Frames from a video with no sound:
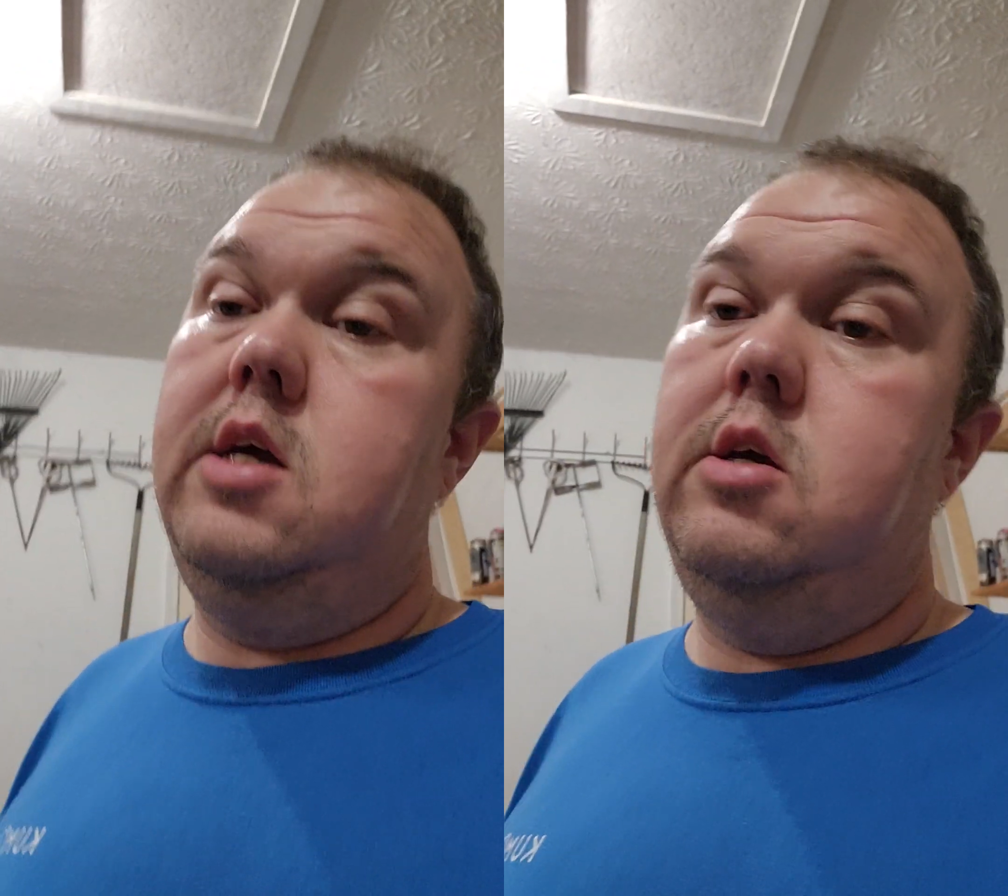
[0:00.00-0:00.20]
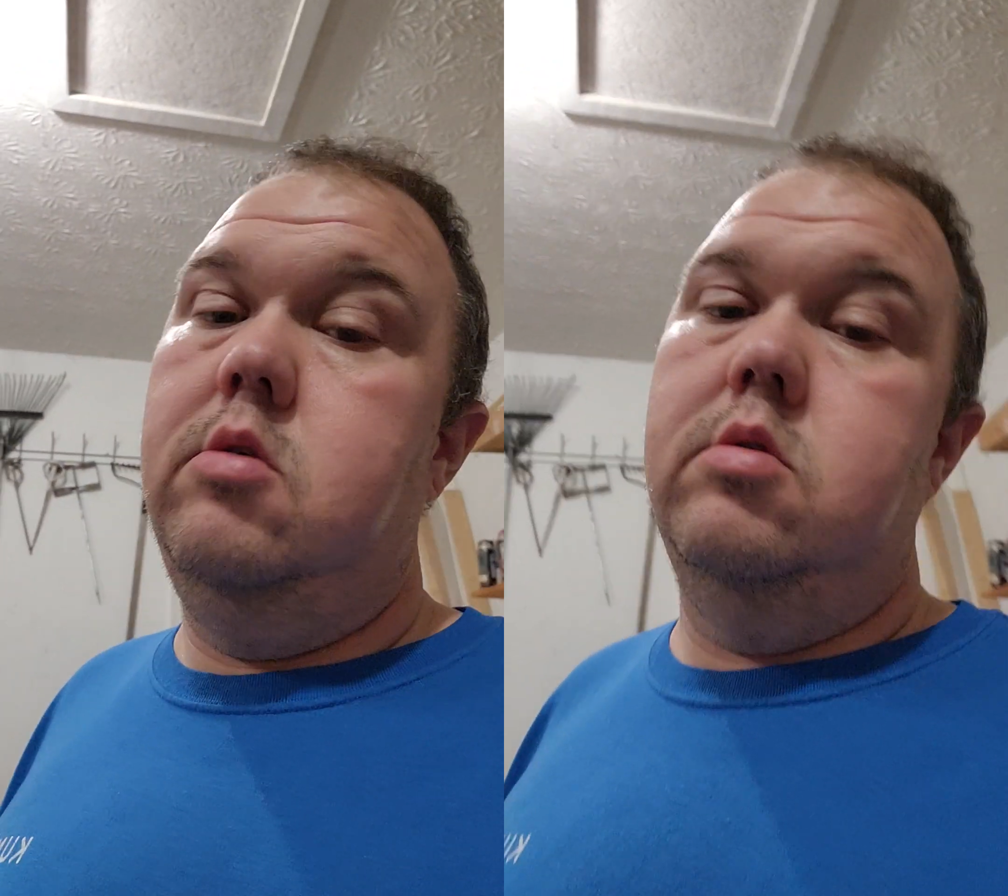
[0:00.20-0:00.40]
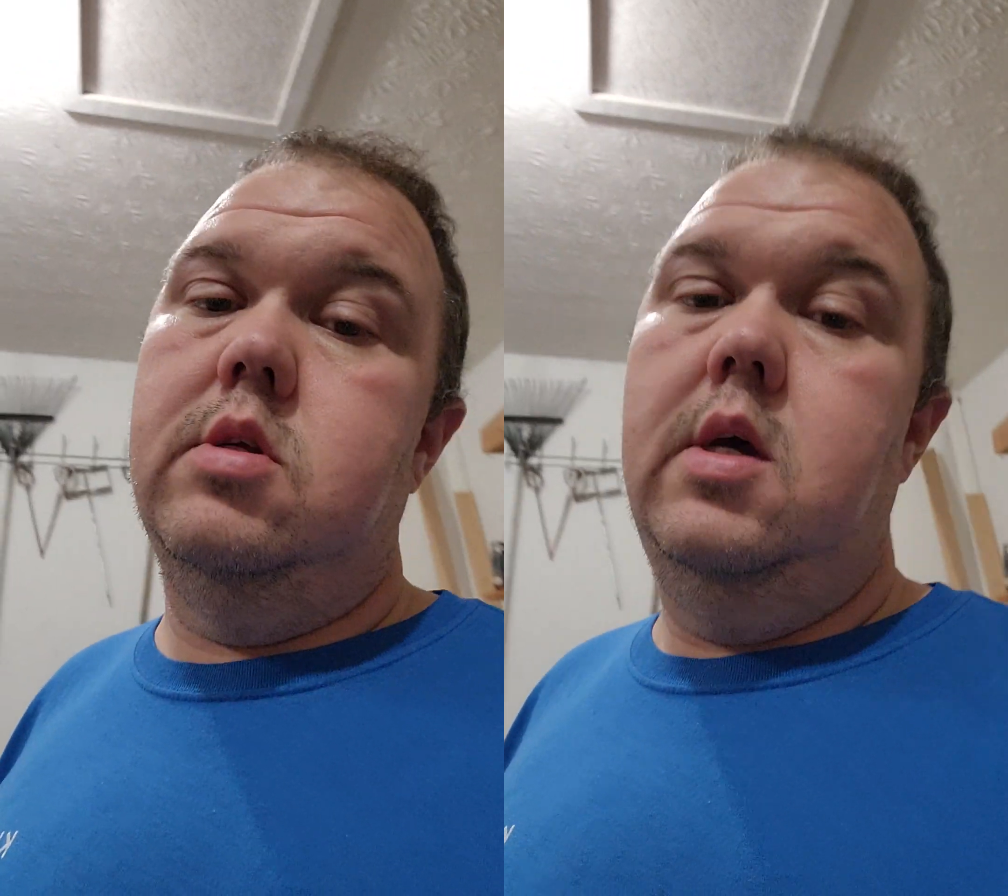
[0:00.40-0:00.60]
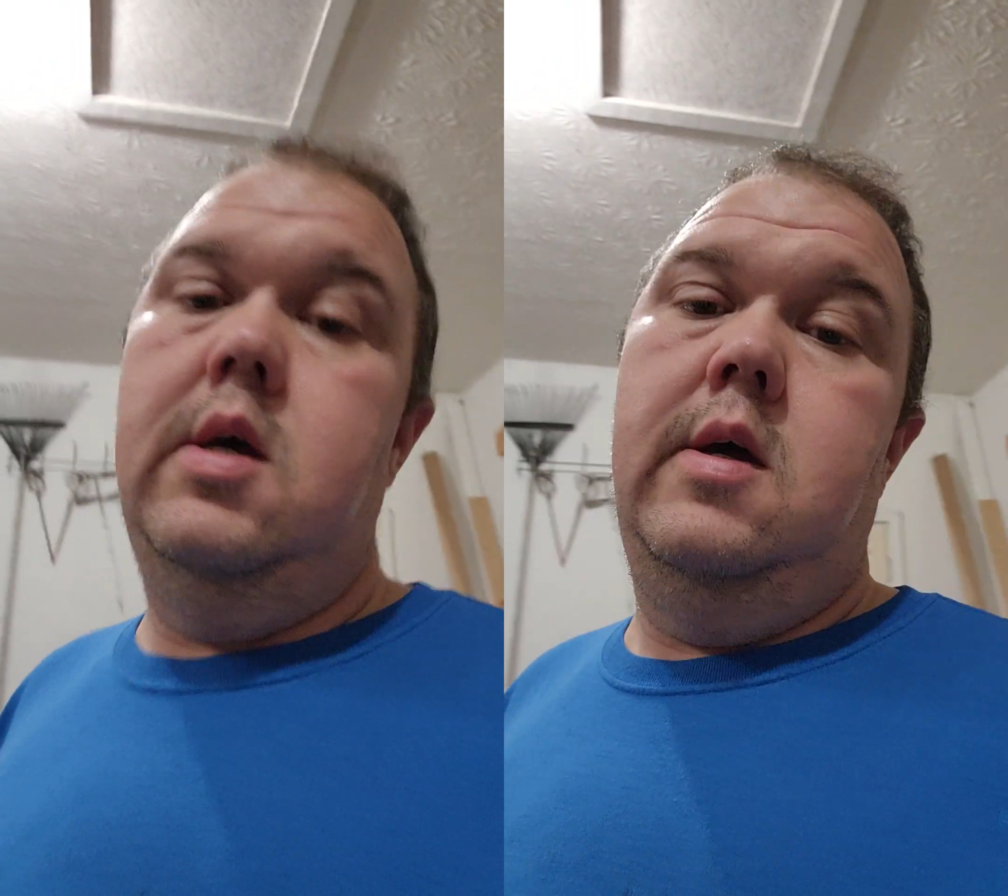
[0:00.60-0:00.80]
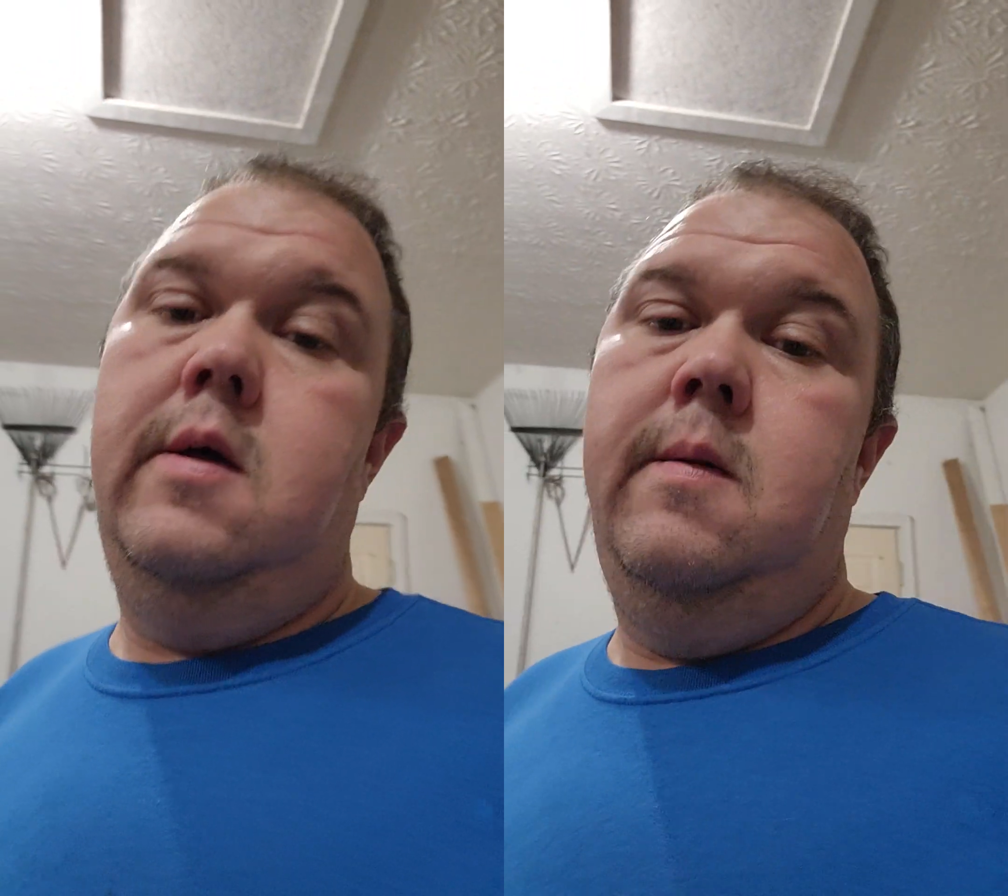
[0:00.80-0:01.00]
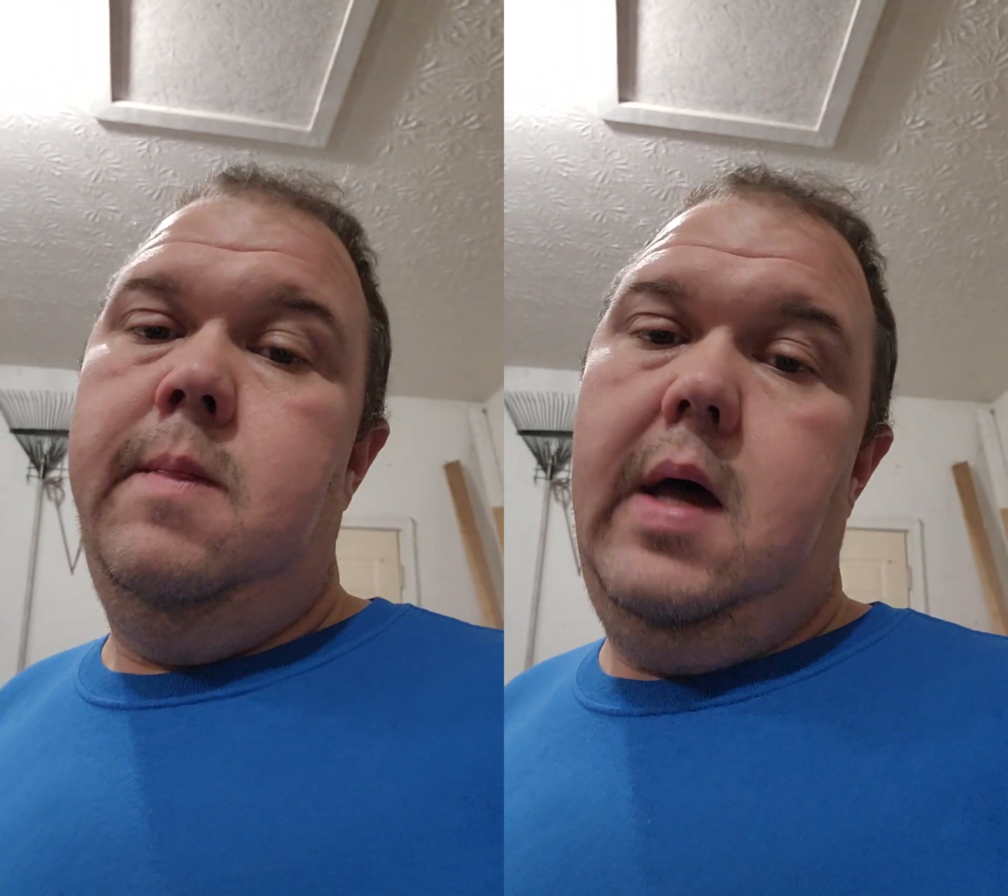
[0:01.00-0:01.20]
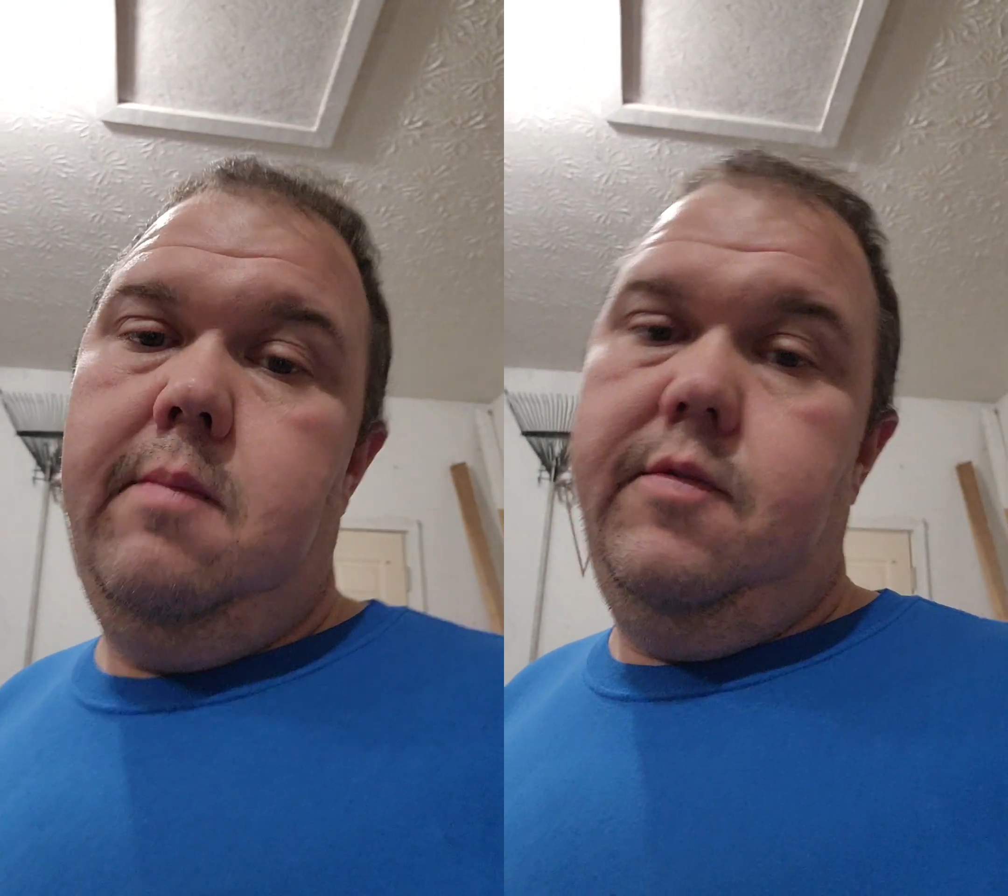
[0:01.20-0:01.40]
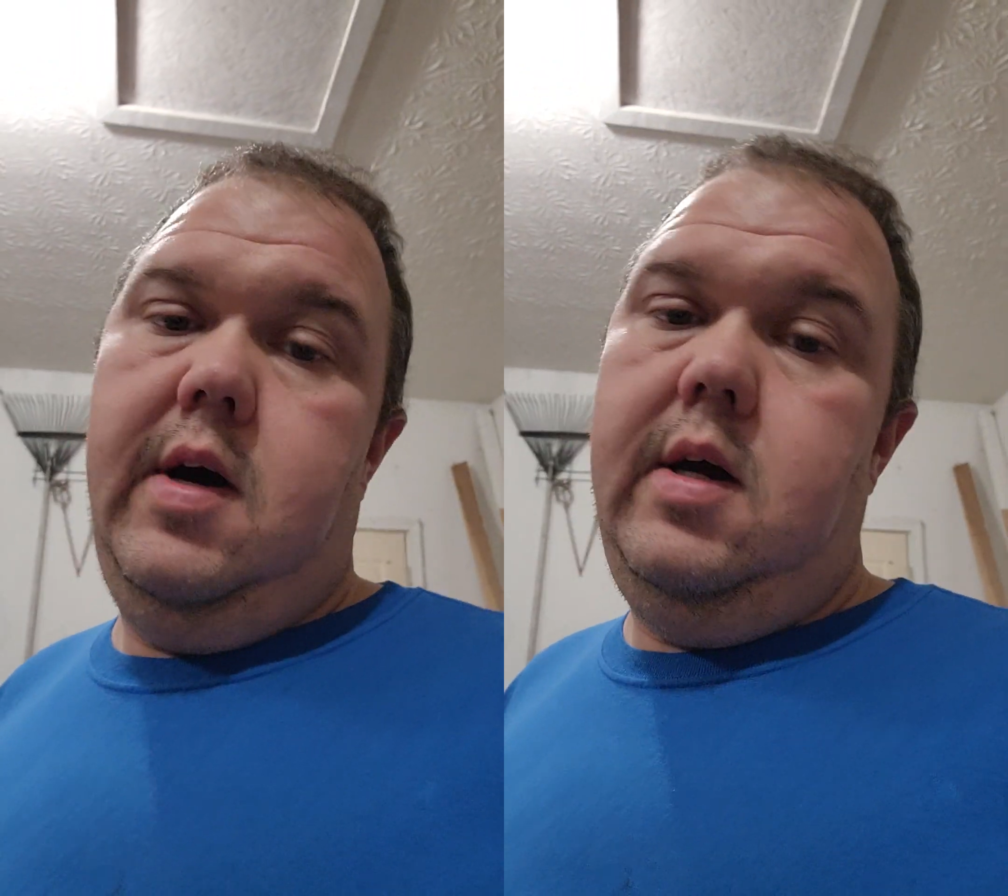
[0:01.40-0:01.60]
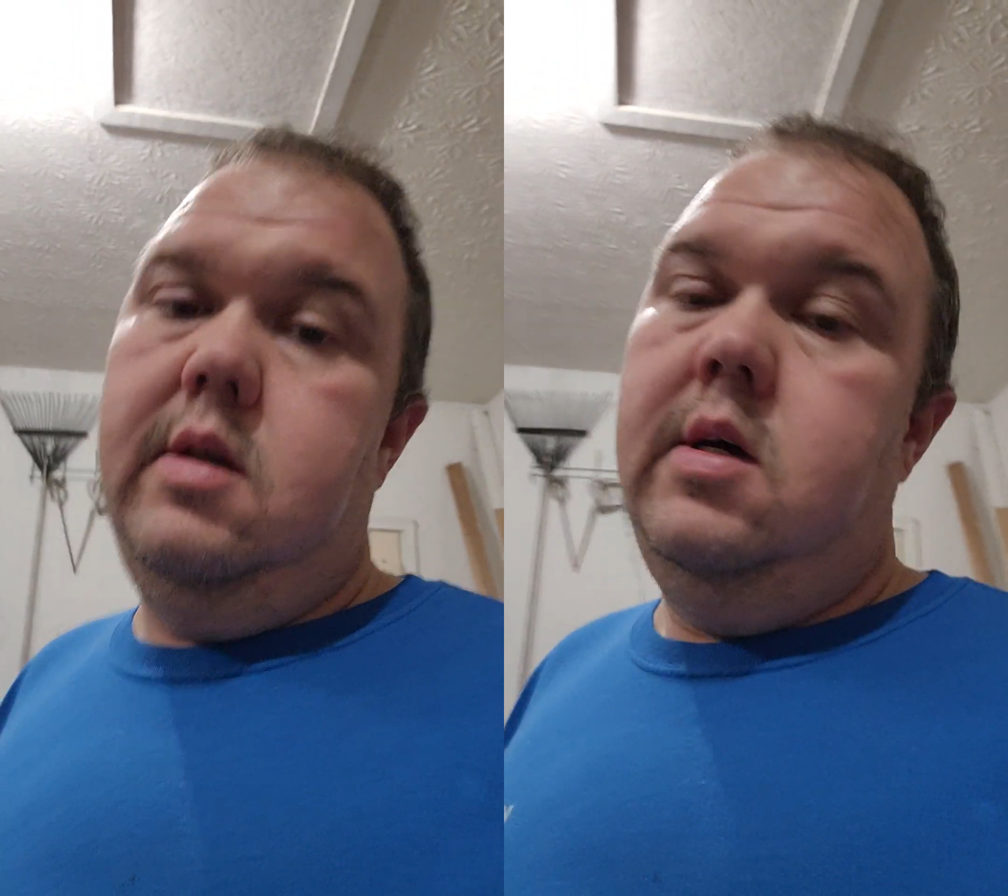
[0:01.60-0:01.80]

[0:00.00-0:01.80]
use, I'm fine.